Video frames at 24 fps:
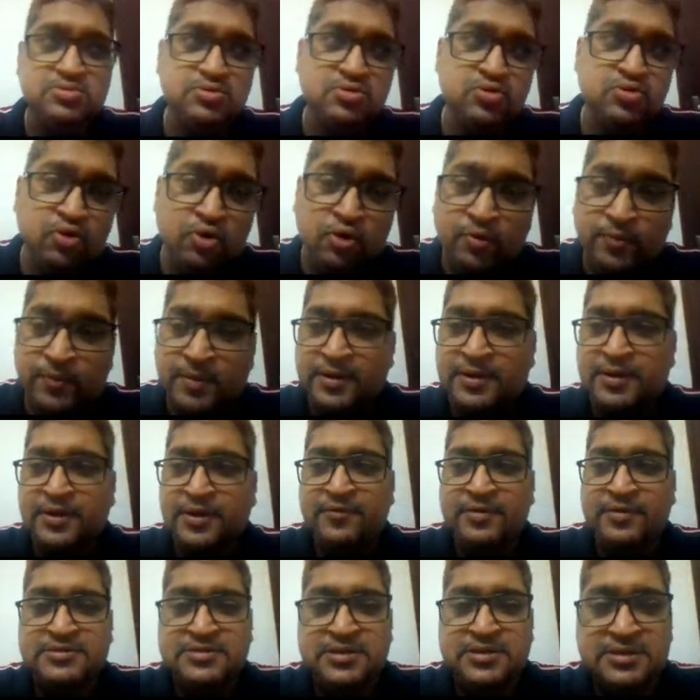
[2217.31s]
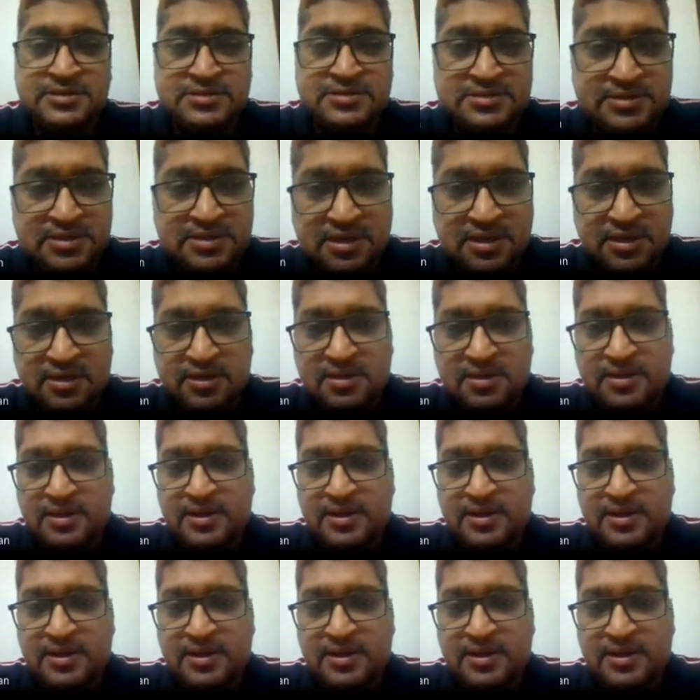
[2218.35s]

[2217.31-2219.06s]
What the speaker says: no human intervention is there,